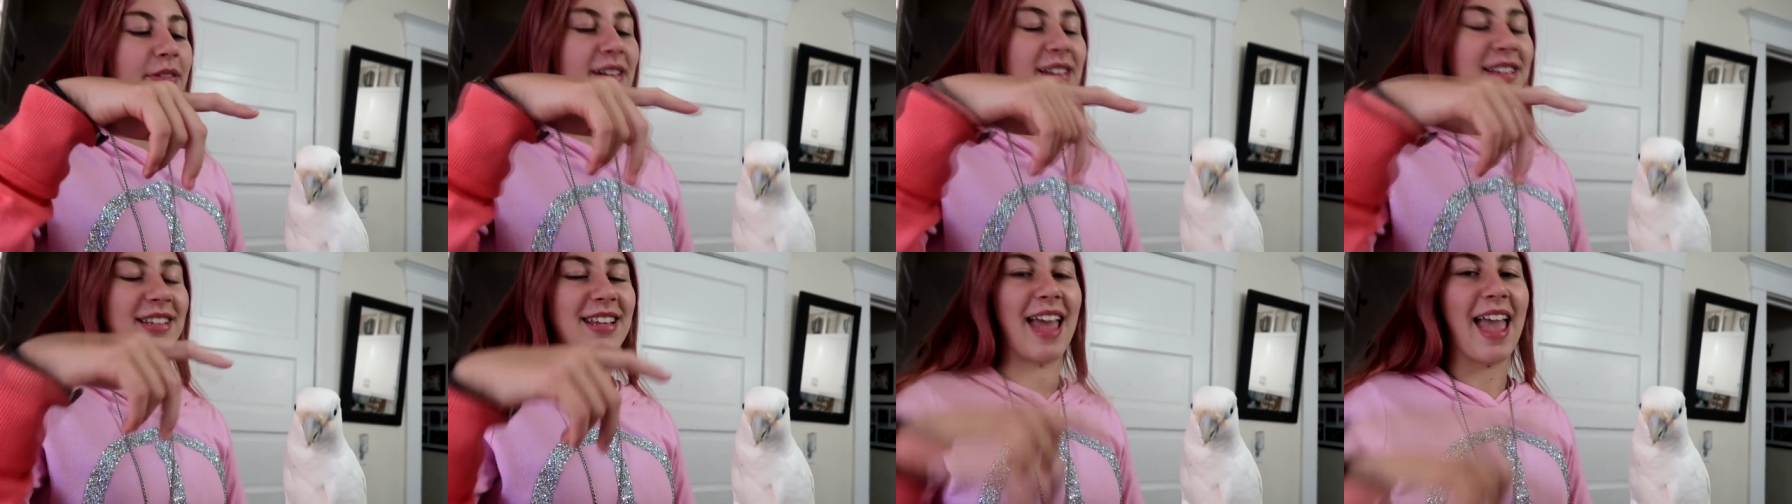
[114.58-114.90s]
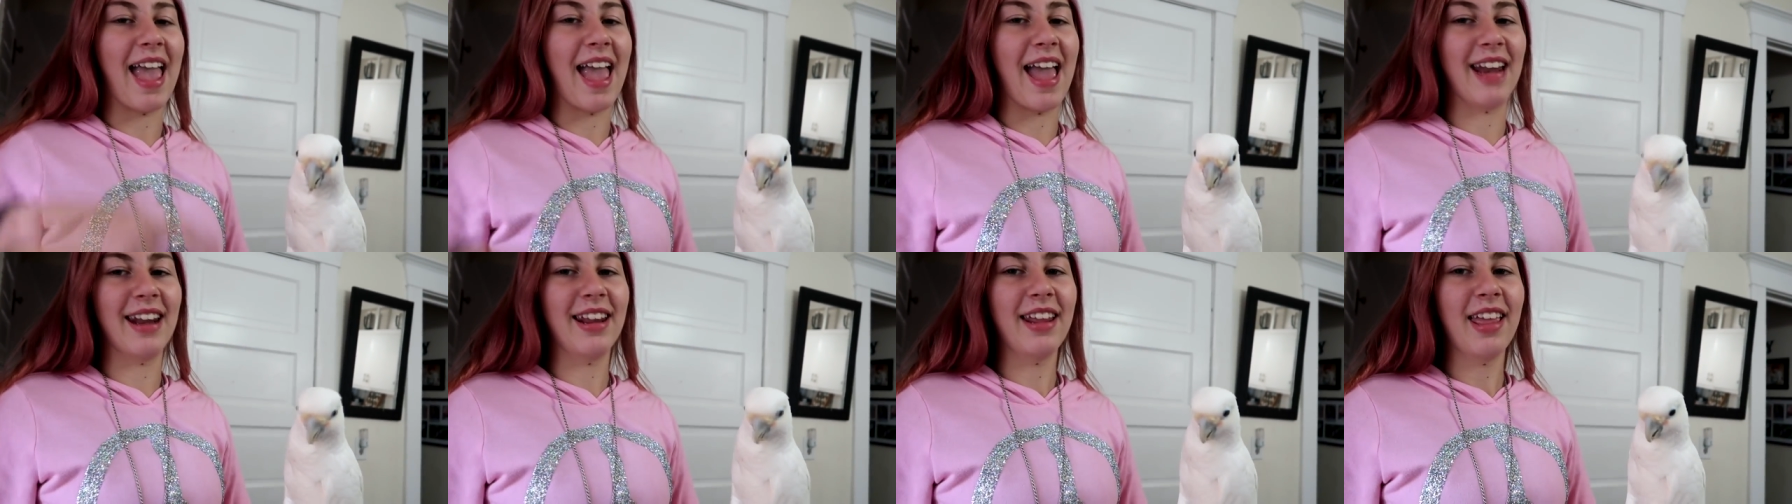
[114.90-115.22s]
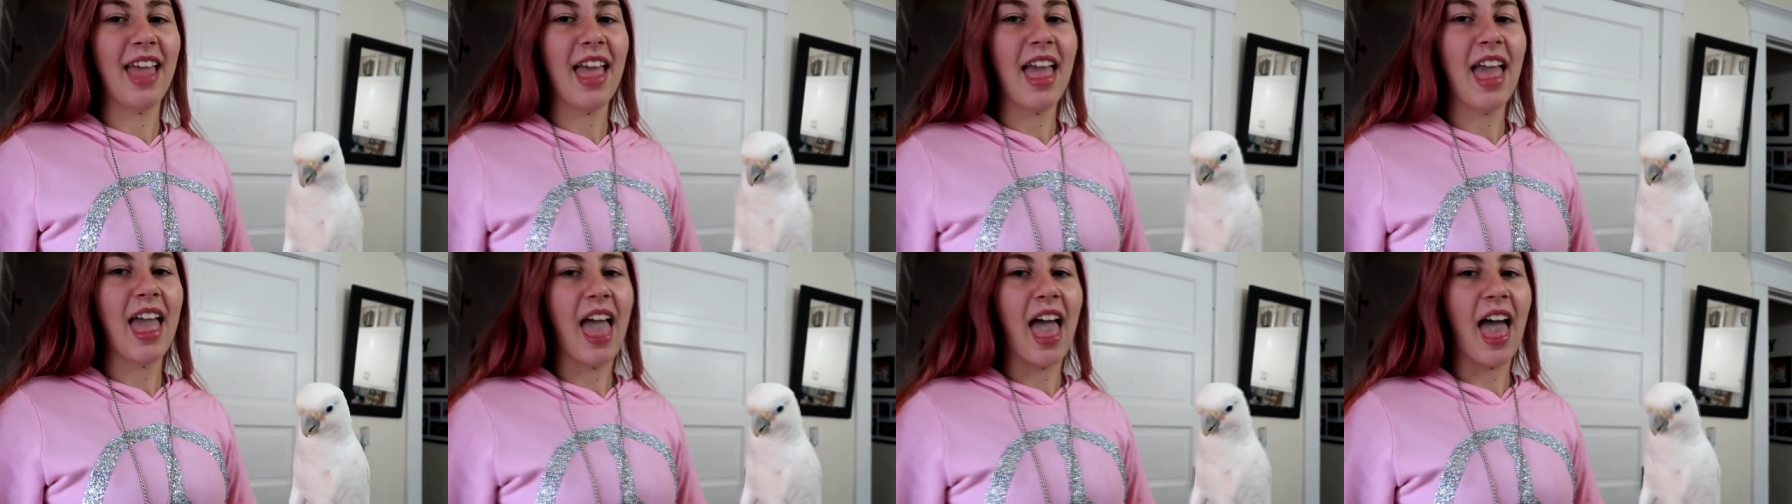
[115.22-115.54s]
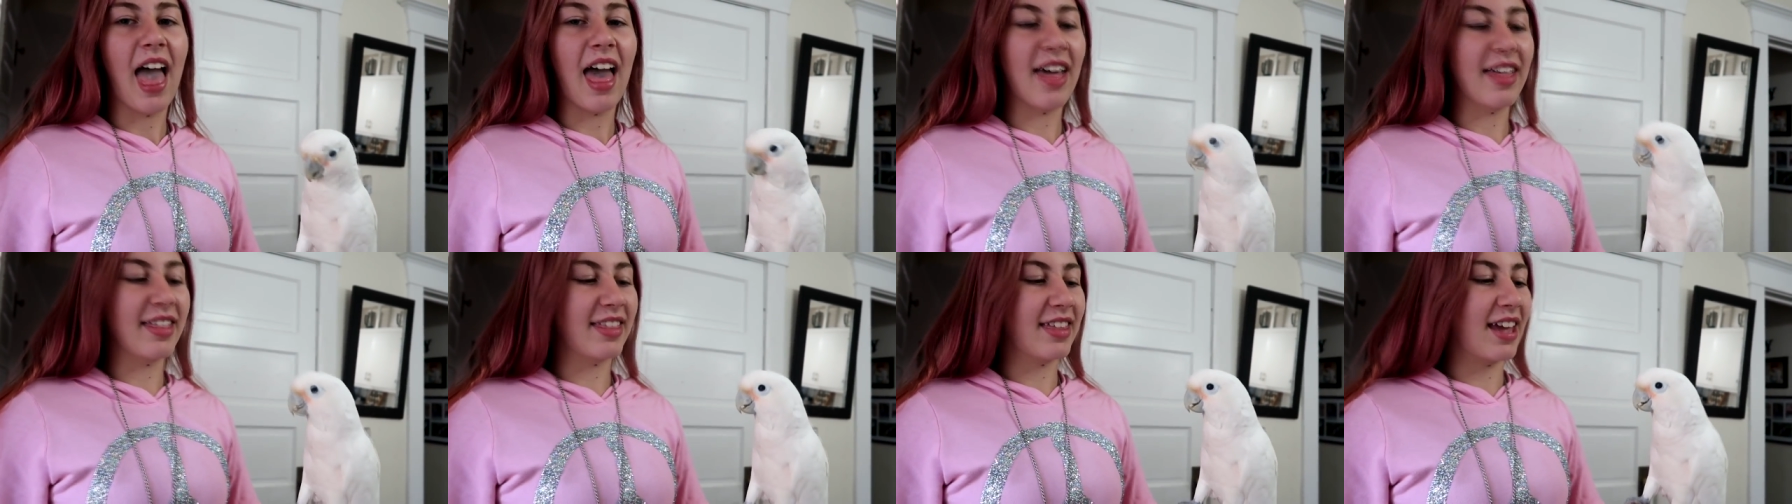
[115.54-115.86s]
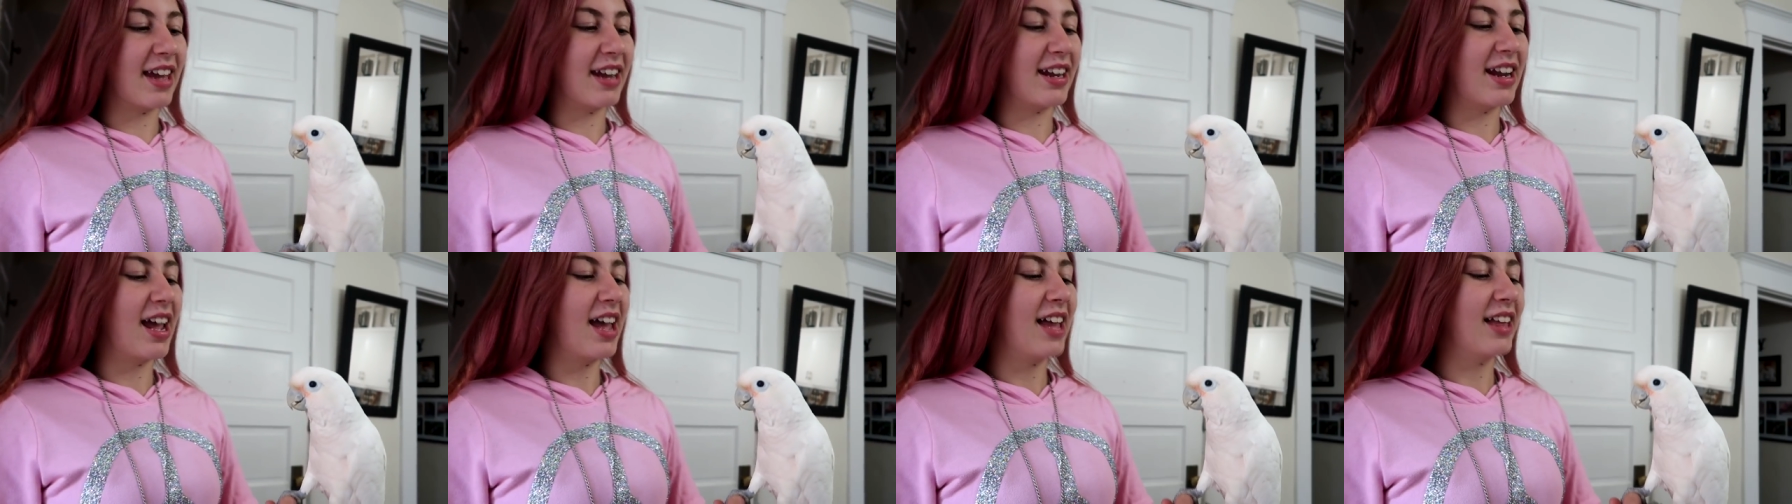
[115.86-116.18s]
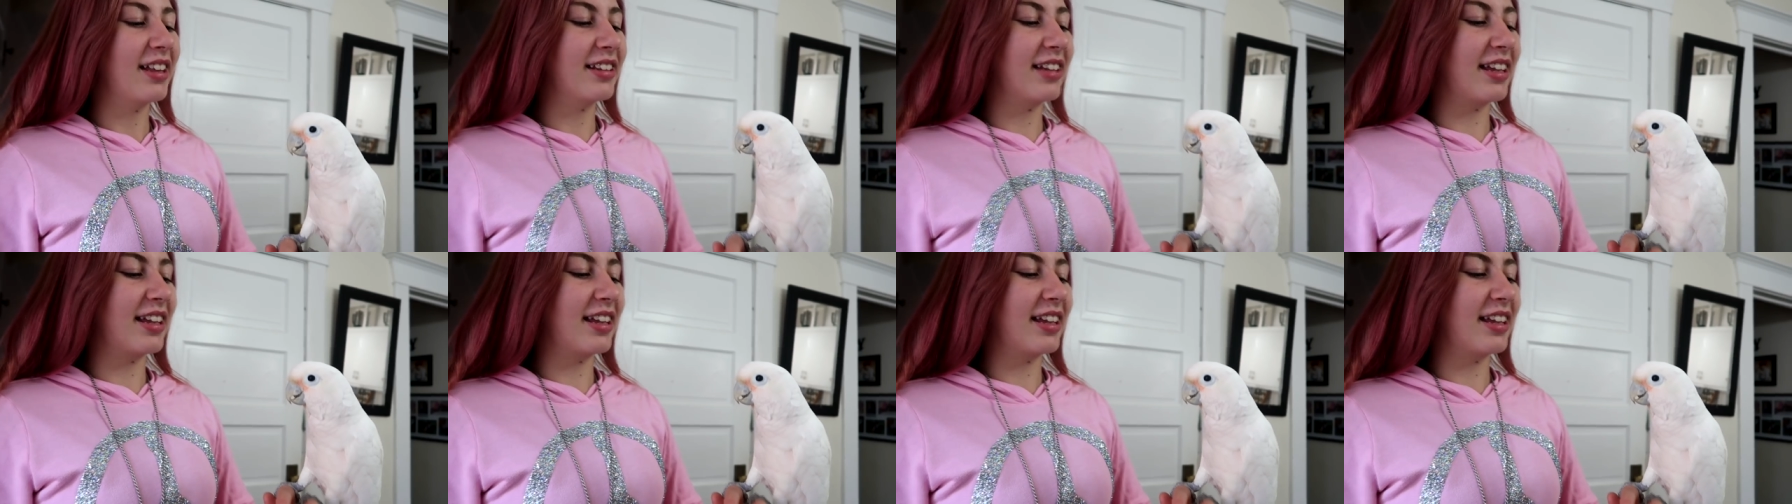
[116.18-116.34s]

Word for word: of his head, and then